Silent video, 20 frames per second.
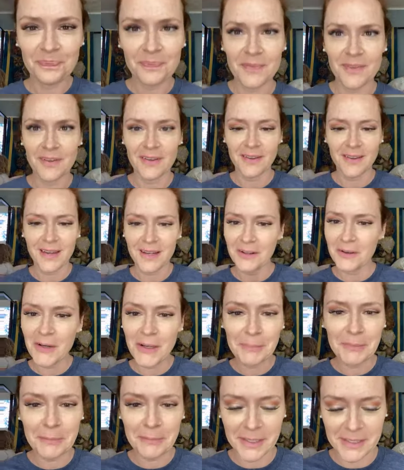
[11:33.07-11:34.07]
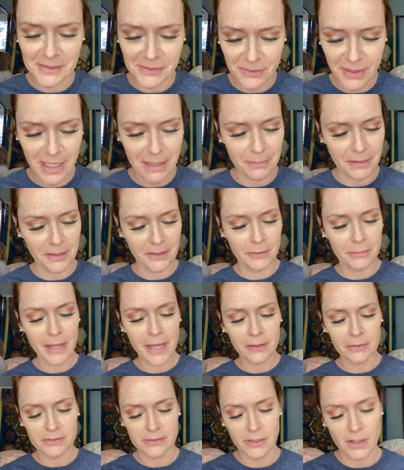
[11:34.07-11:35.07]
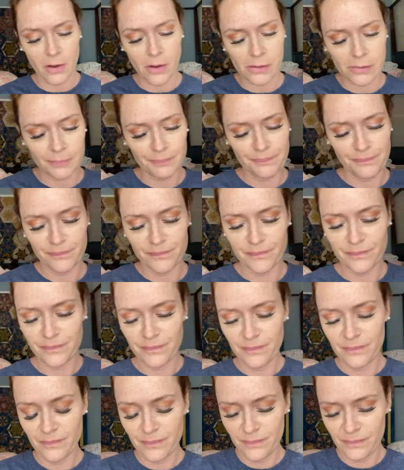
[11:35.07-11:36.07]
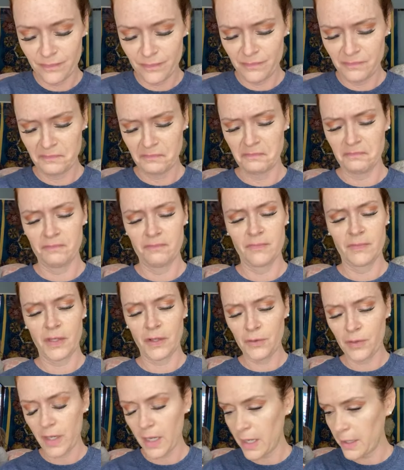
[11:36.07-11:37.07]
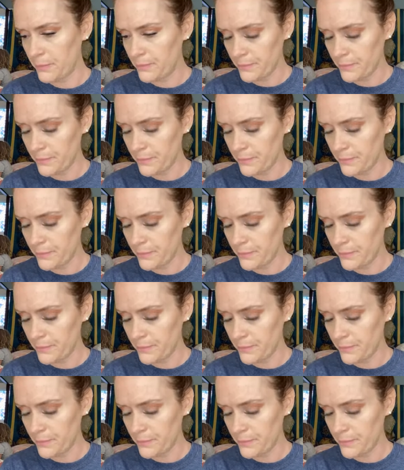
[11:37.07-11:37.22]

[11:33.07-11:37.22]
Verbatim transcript: I gotta compromise, right? Pick your battles, y'all. Okay.